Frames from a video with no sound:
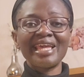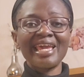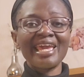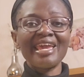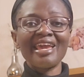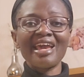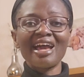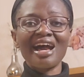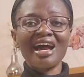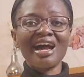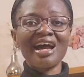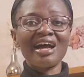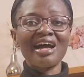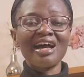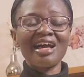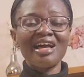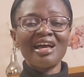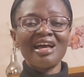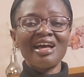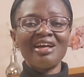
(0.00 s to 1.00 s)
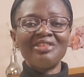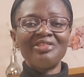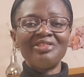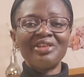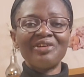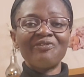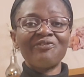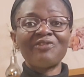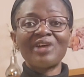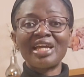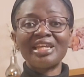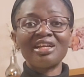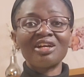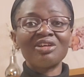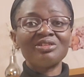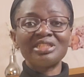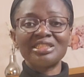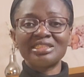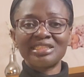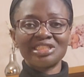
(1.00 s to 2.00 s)
they are the
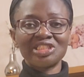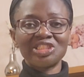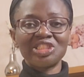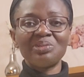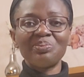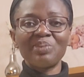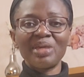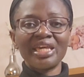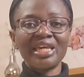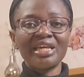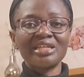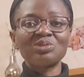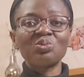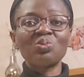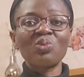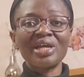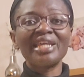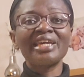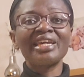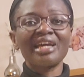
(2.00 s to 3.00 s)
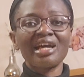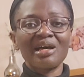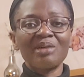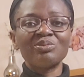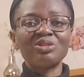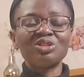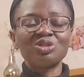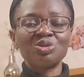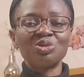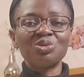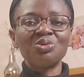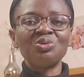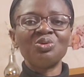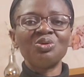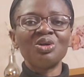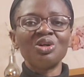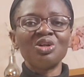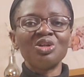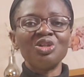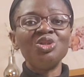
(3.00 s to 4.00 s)
final decision makers when it comes to
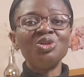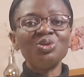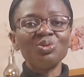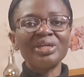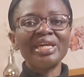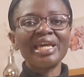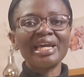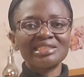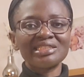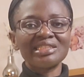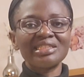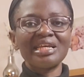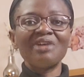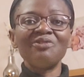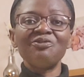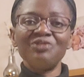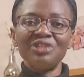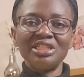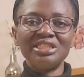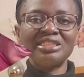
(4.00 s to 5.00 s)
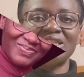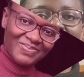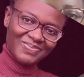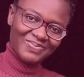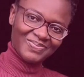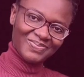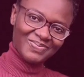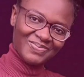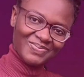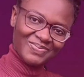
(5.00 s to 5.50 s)
you getting a visa.